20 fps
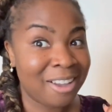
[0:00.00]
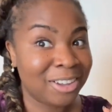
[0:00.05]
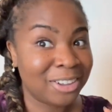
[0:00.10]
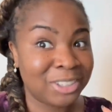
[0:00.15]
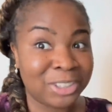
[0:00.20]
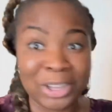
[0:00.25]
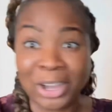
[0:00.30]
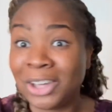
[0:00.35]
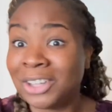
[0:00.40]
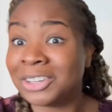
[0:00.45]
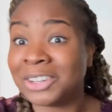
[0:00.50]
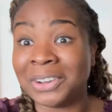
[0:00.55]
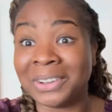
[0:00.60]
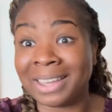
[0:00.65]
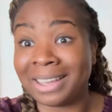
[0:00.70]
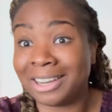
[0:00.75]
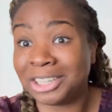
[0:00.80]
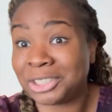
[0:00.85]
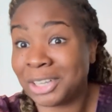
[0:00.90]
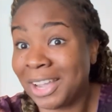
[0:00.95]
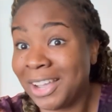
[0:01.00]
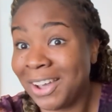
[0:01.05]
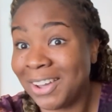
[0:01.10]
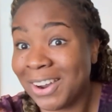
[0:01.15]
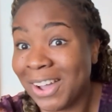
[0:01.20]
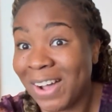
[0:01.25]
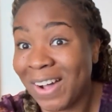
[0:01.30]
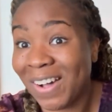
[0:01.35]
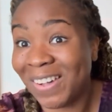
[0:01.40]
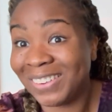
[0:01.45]
Y'all are gonna get a try on
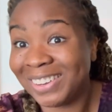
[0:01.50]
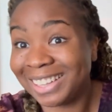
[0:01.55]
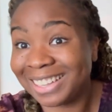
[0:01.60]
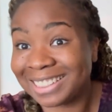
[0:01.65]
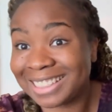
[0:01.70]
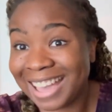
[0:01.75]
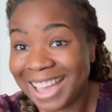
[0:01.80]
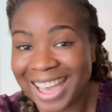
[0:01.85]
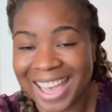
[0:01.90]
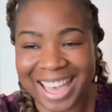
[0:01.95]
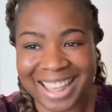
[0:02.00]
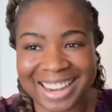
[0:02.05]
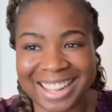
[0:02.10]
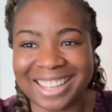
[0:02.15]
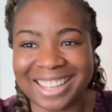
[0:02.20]
haul. Look at that.